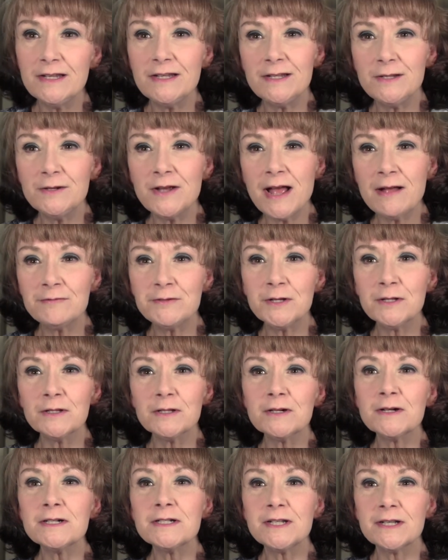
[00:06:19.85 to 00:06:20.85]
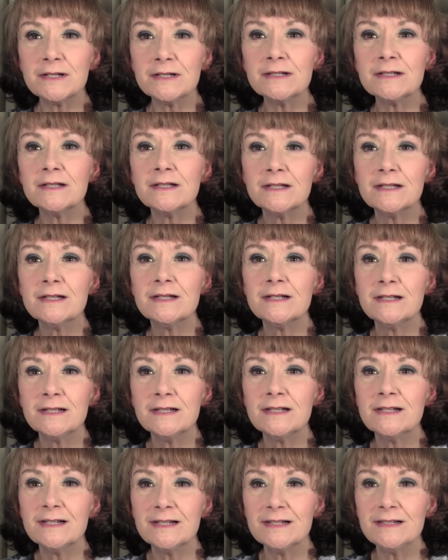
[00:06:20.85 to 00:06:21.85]
you have to learn to
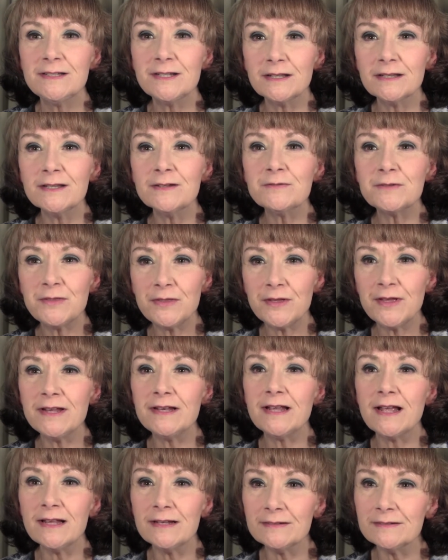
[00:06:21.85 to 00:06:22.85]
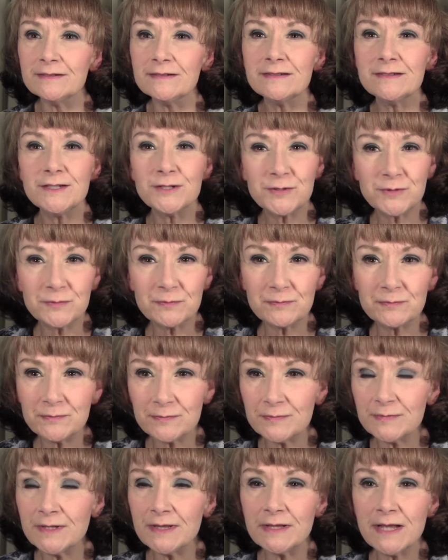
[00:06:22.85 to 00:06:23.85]
live with it and just
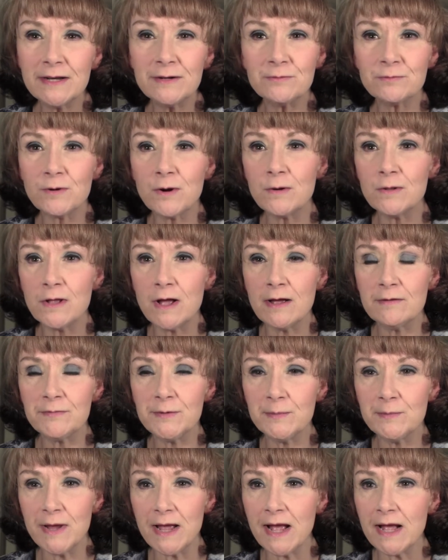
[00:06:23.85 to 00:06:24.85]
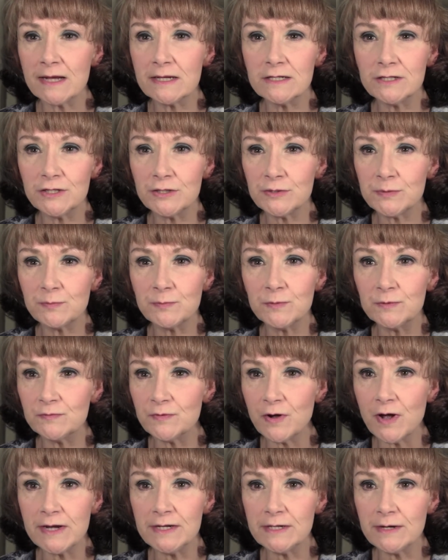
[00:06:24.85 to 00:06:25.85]
let it roll off your back and just move
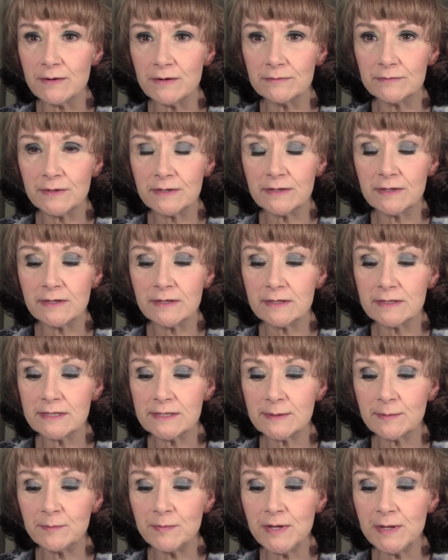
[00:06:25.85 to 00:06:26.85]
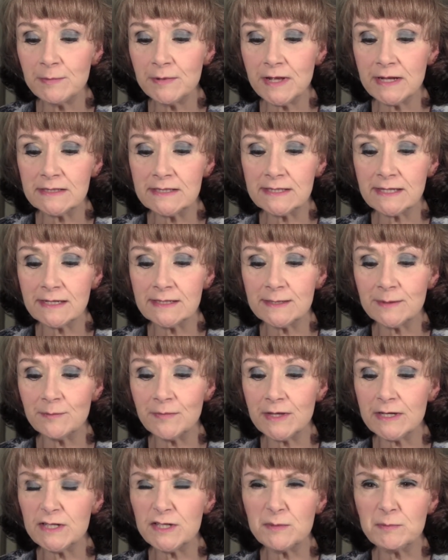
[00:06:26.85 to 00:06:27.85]
on. Some people had said some
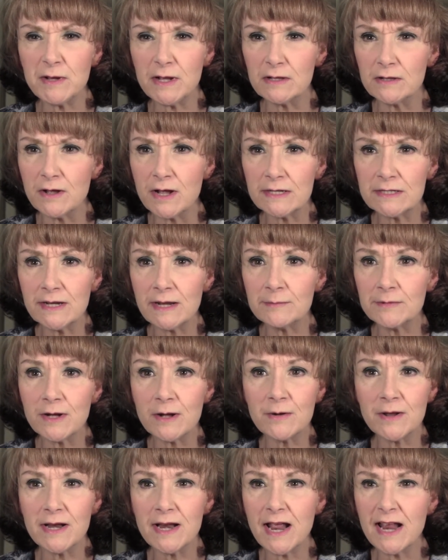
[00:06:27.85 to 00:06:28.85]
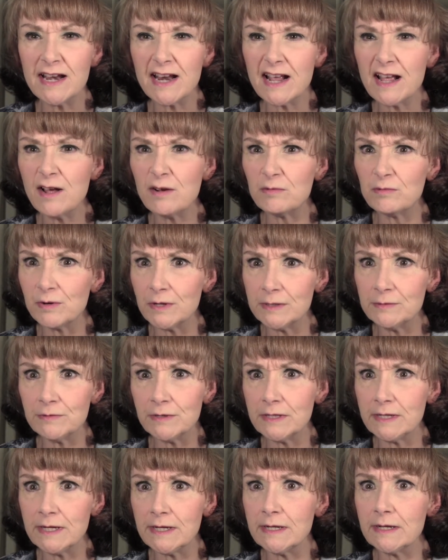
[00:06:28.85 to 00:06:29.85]
things to me a long time ago, and I got really,
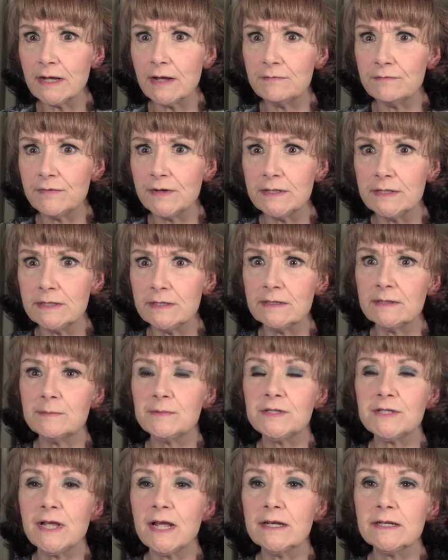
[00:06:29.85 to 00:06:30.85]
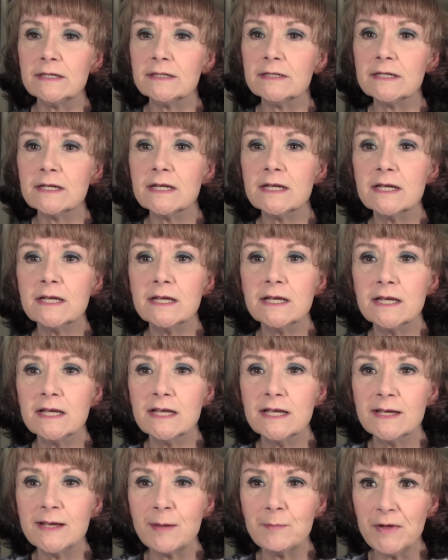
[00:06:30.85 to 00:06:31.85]
really offended and upset and
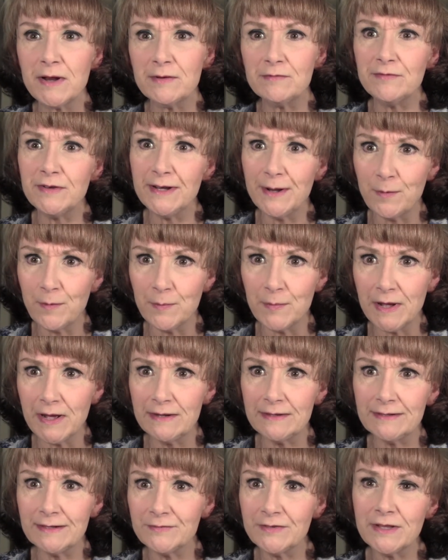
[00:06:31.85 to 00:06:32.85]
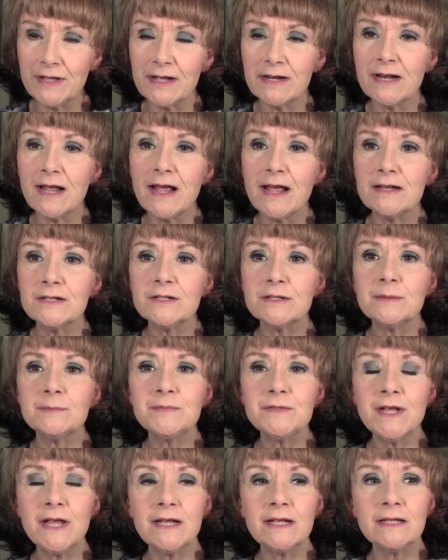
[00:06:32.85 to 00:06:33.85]
made a video about it and everything, and I ended up
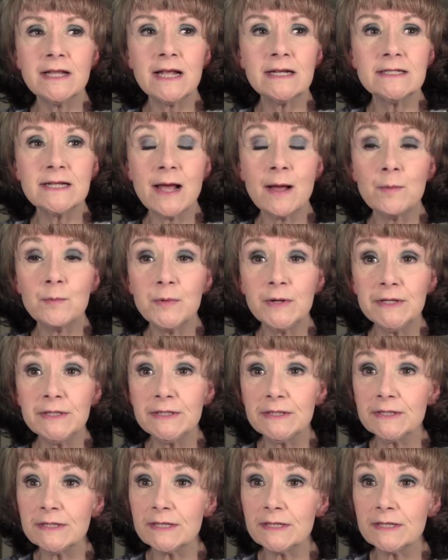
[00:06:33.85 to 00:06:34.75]
taking that down. But,